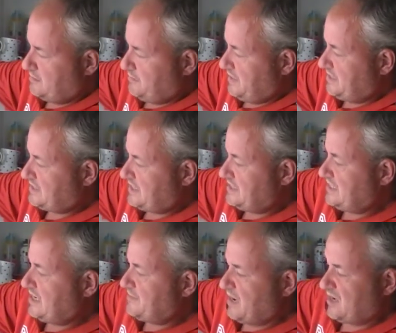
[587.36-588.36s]
This can
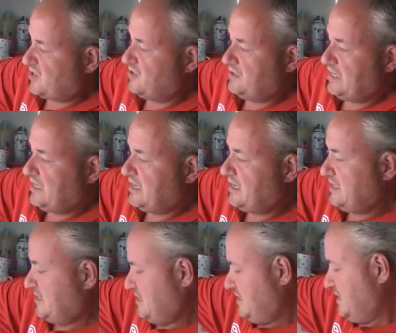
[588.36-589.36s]
seem like earlier.
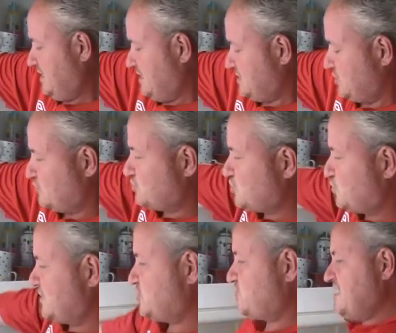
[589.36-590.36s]
Give it a good
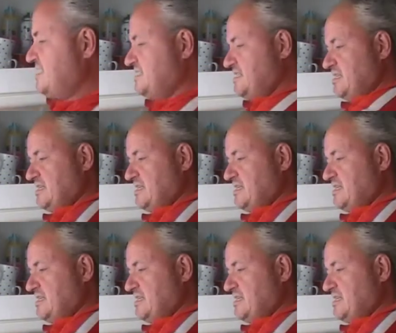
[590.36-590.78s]
swish round.